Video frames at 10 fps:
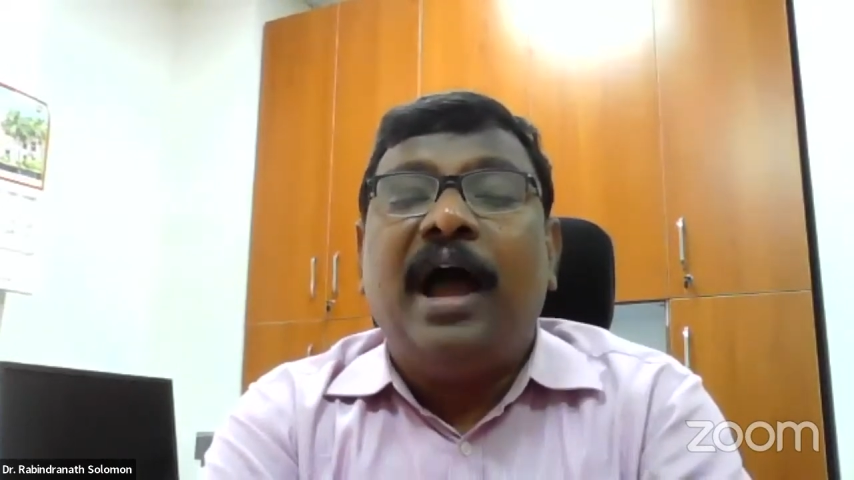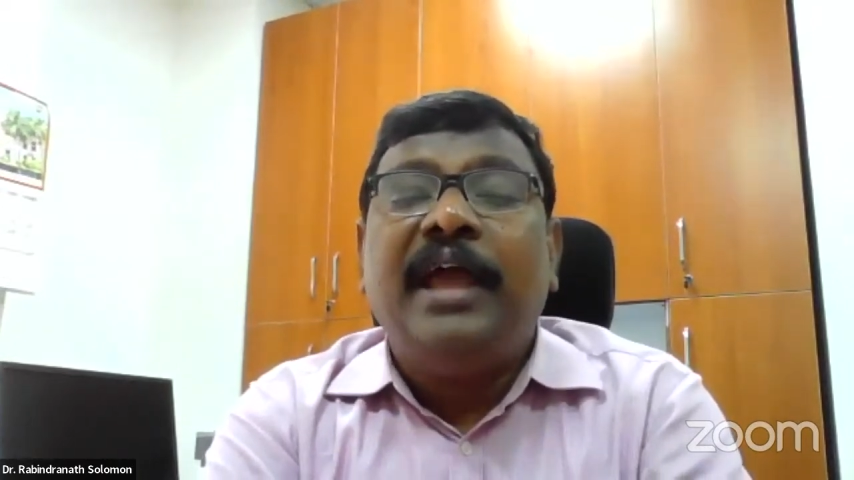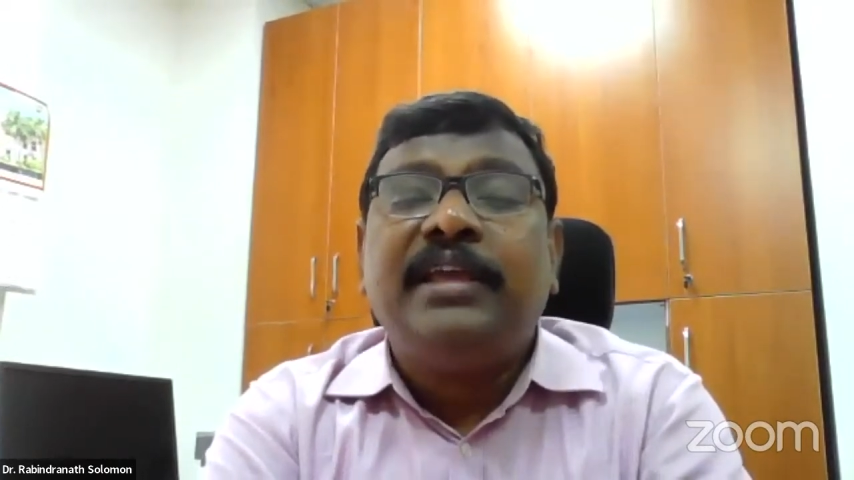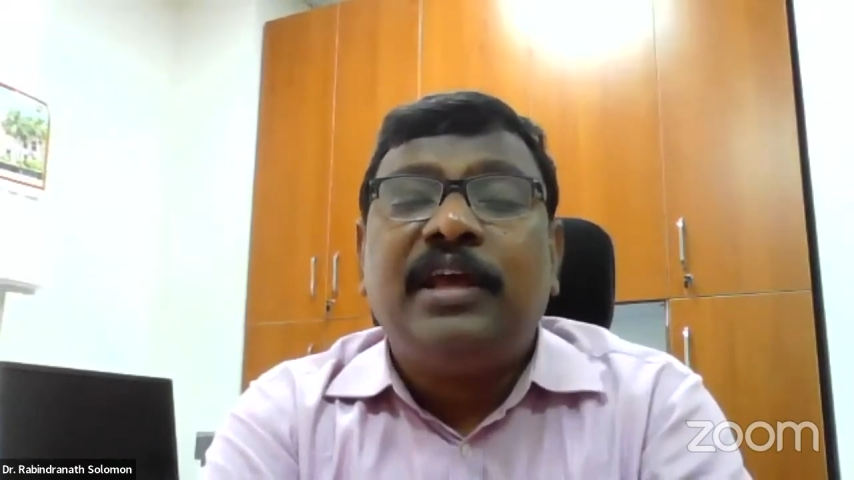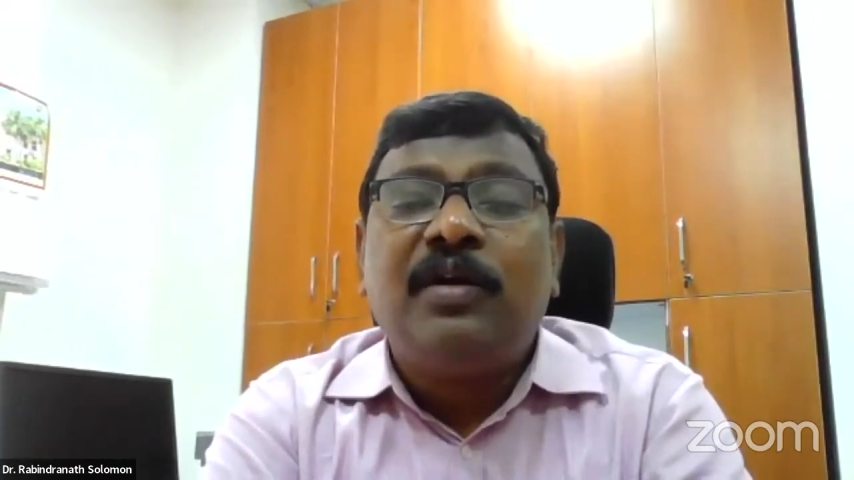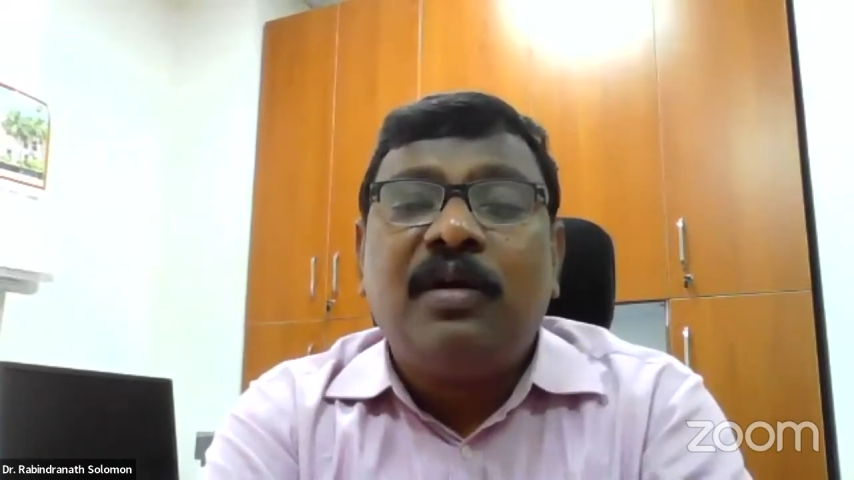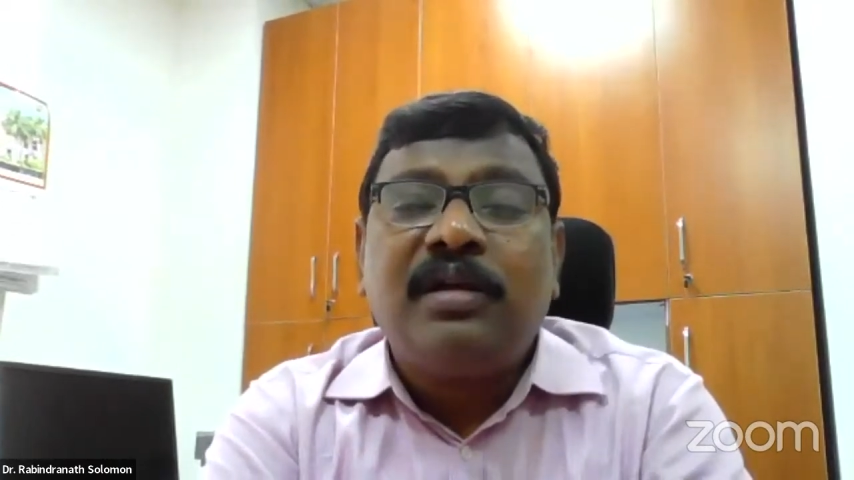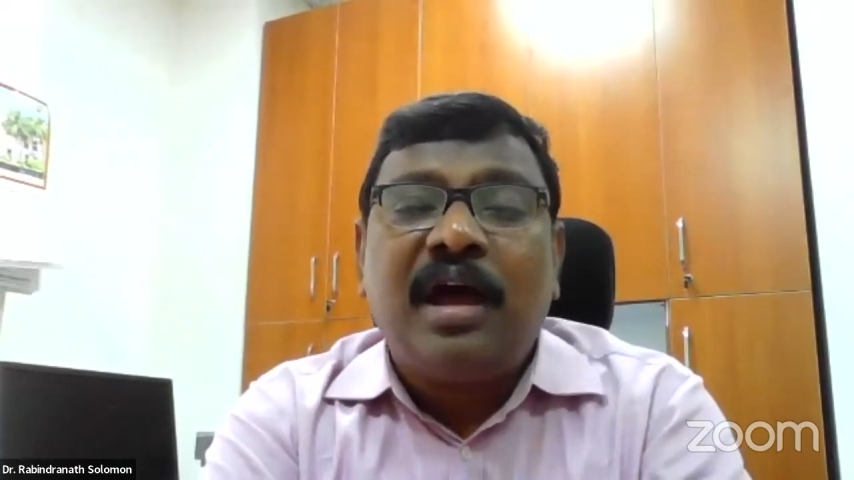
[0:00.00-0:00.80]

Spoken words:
I cannot